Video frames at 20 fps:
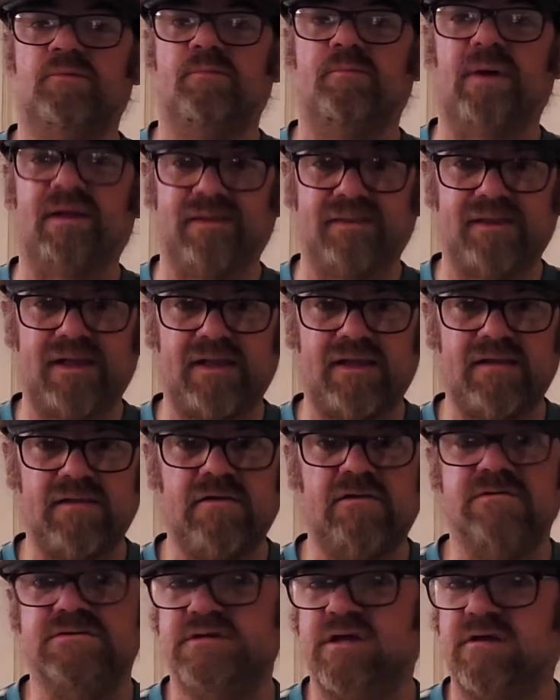Monday,
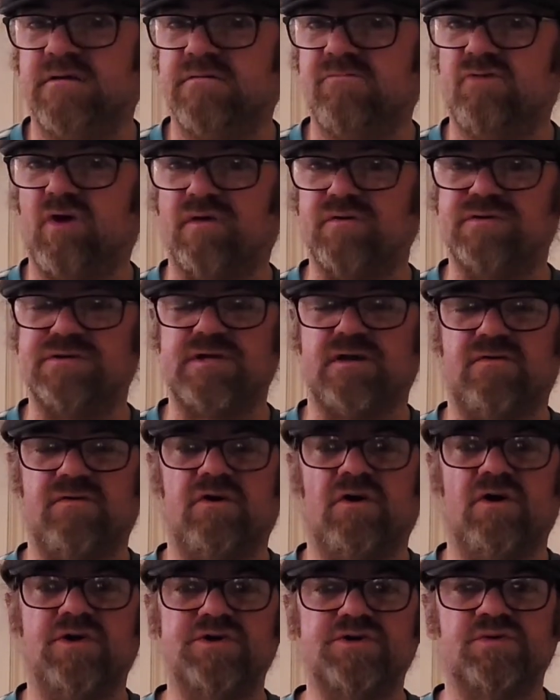because they ground share at
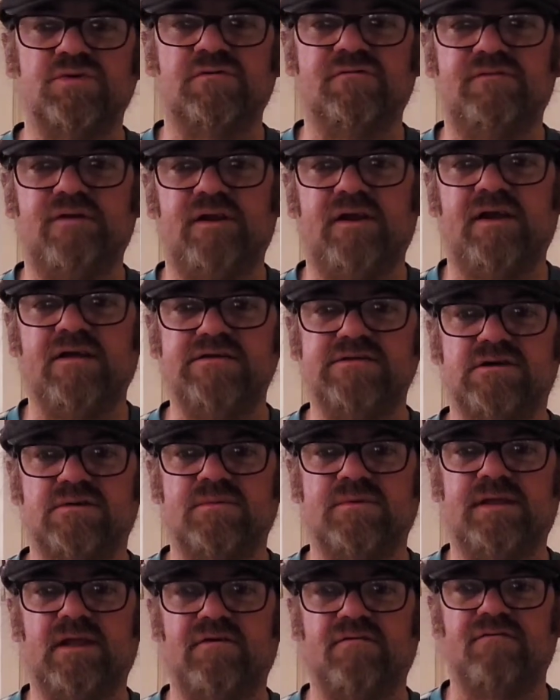Carshalton Athletics, so I'll
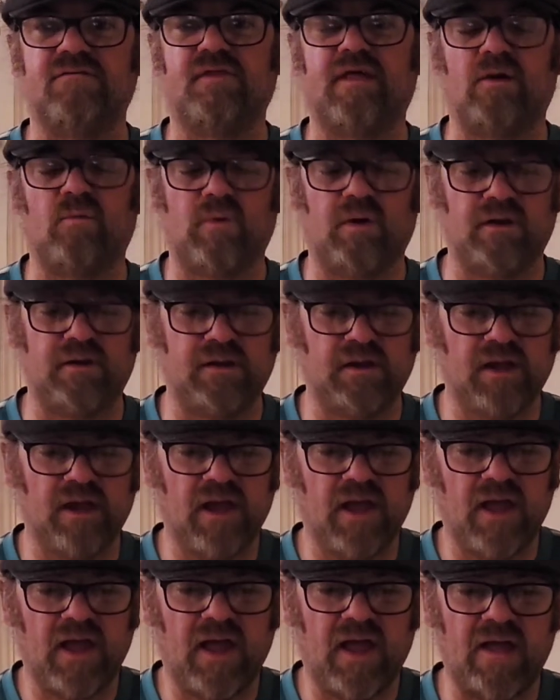be down for that one.
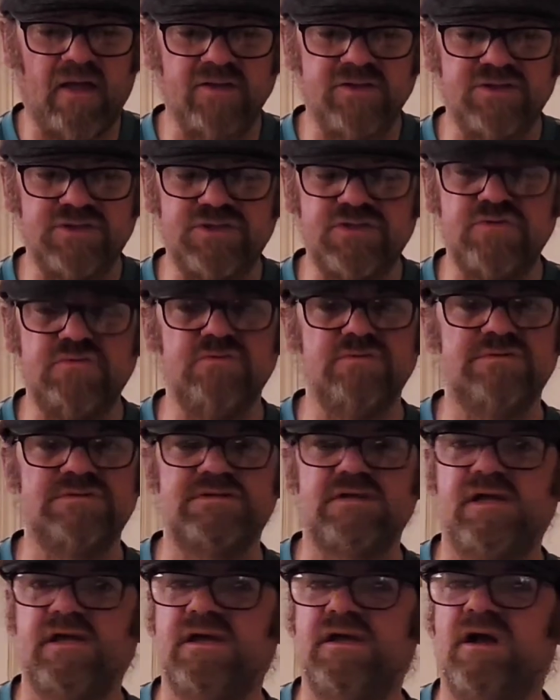And
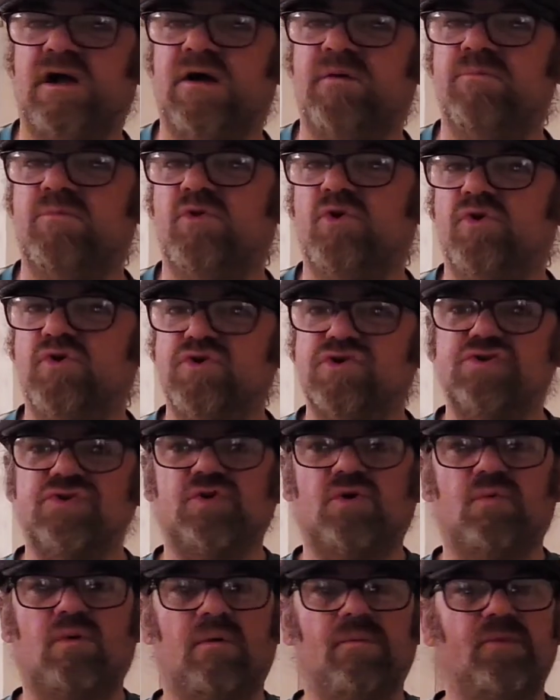Tuesday, I'm not
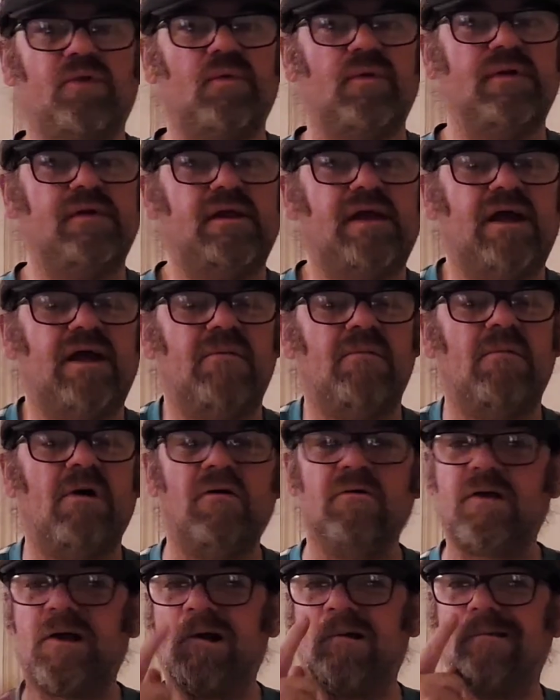sure what I'm doing yet. I
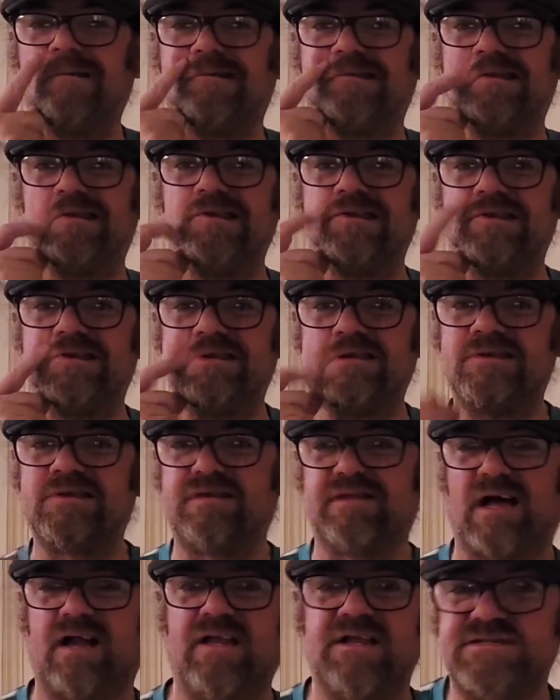might go
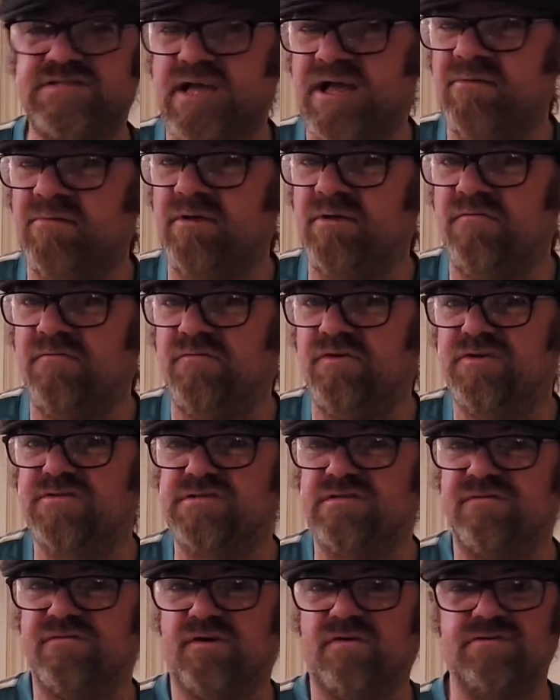Dulwich Hamlet
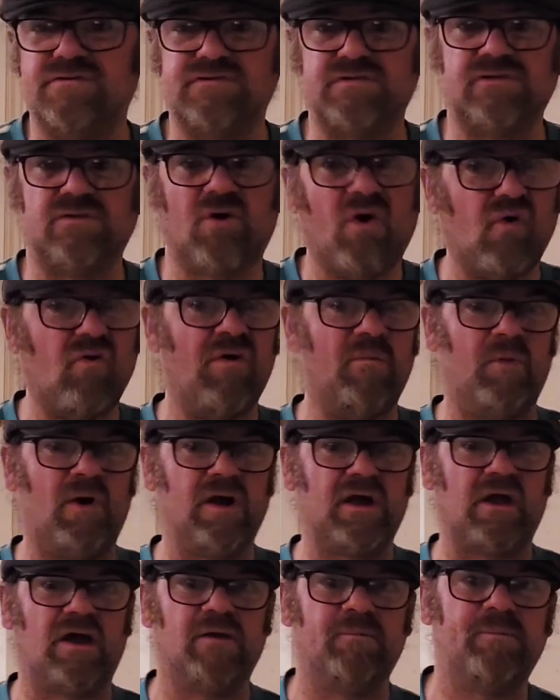versus Folkestone, or I
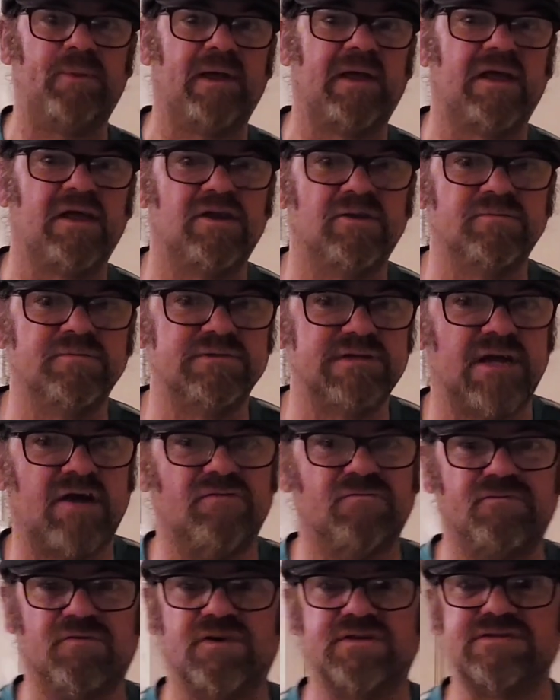might go to Beckenham
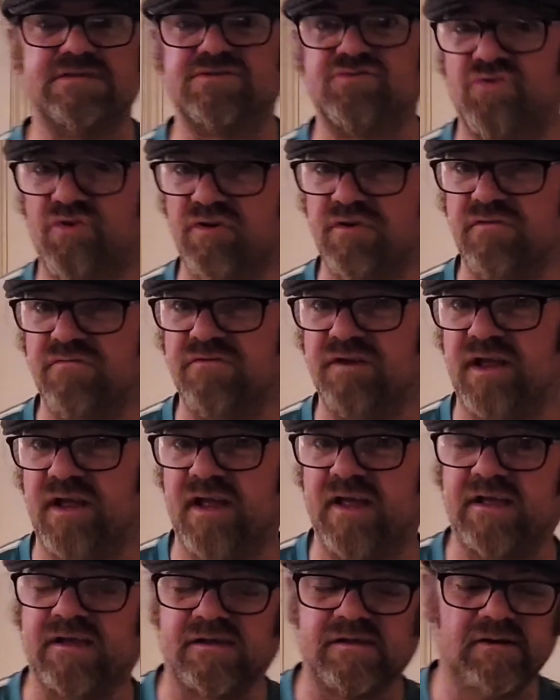Town versus Croydon
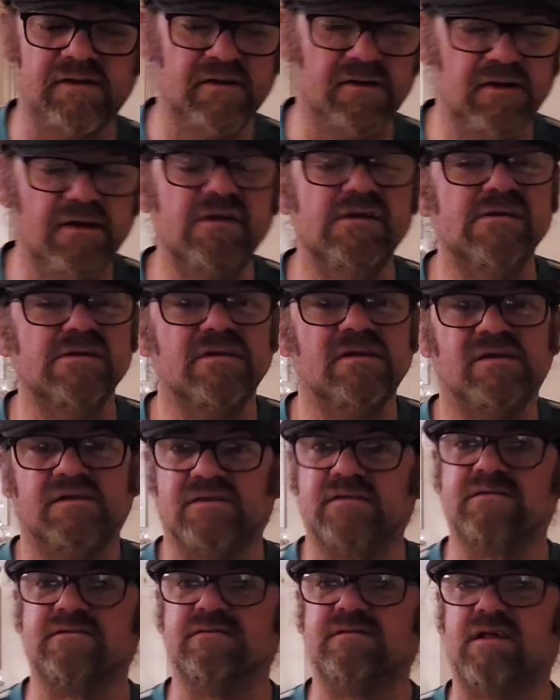Athletic.
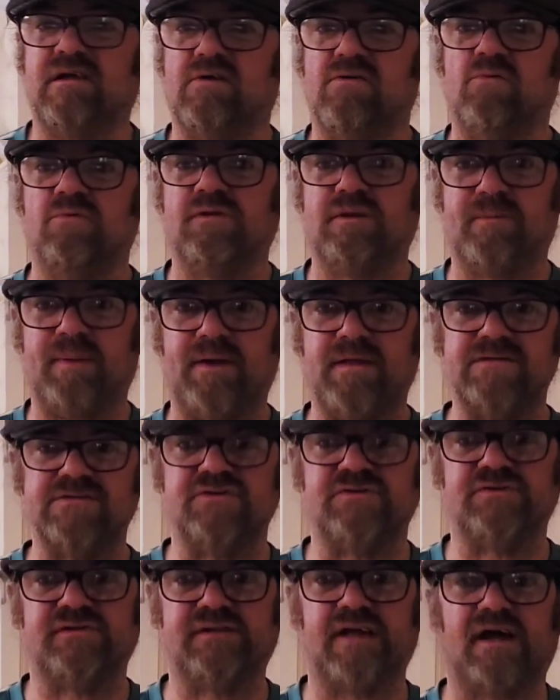It all depends
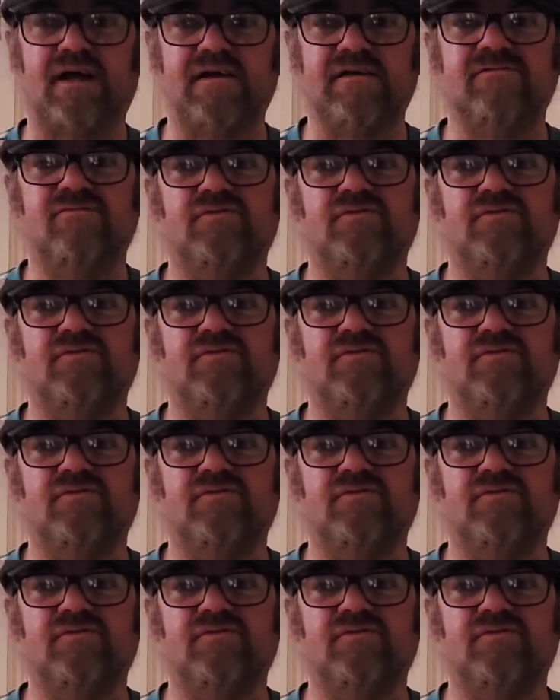on the day,